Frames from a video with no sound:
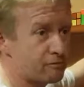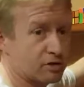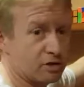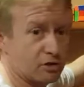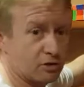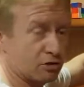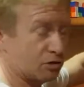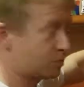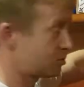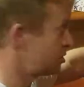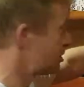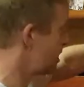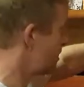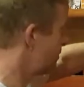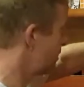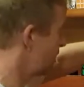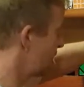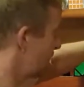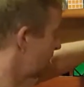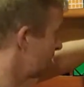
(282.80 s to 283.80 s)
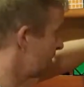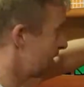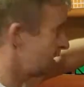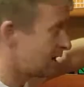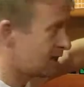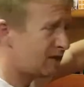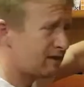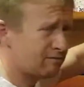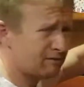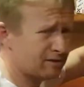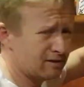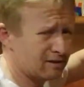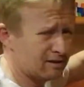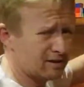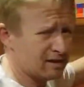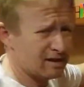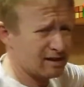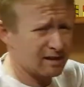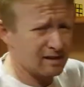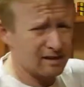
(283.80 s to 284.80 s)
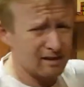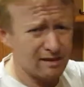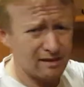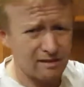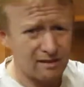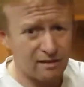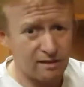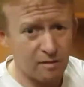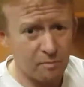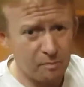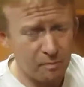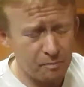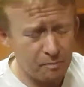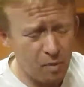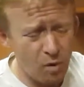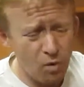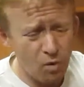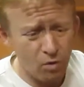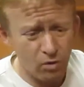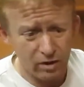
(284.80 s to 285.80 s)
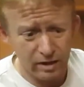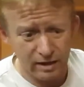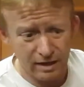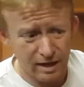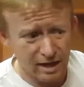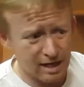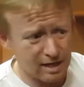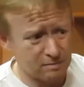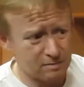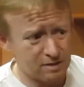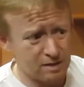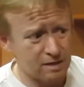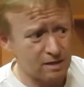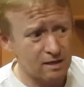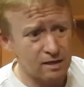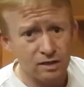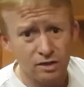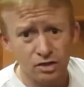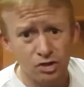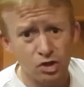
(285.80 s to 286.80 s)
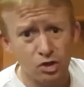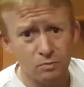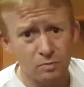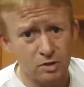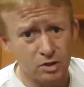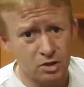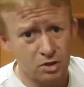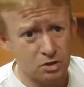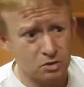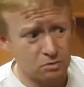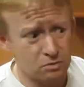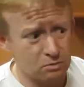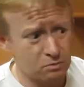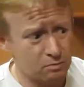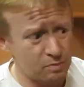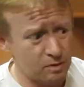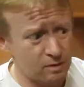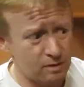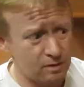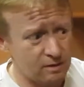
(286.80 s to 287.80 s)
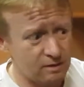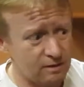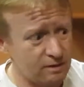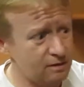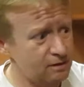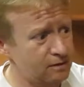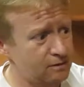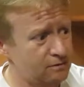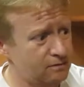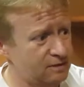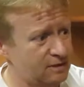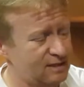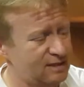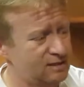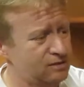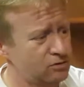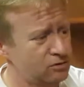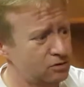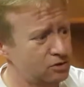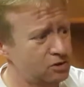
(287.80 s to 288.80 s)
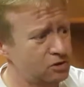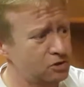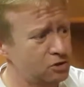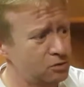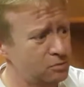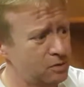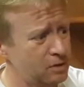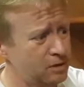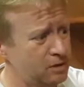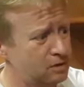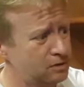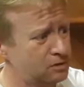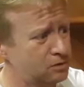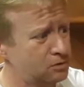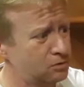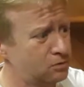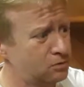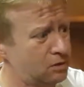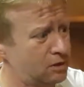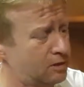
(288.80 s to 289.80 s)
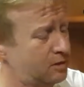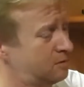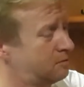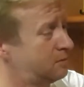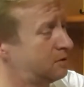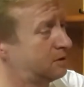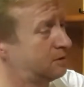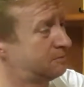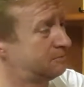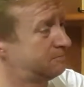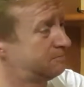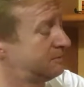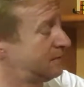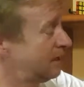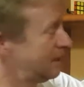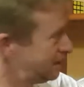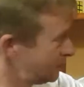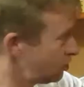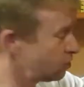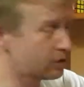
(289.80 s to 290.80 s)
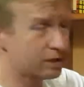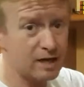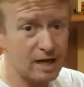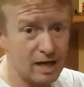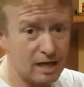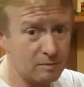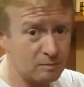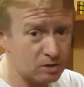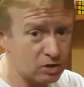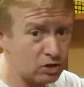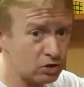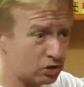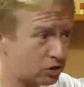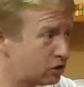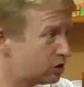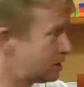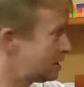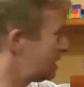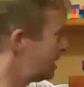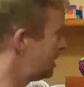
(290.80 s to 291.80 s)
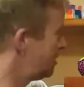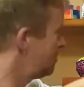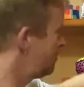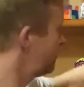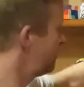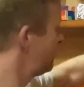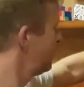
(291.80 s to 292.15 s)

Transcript: cube should have a name, even the poorly named super skewb. You know, it's not a skewb at all, but it's got a name. It's got a good name.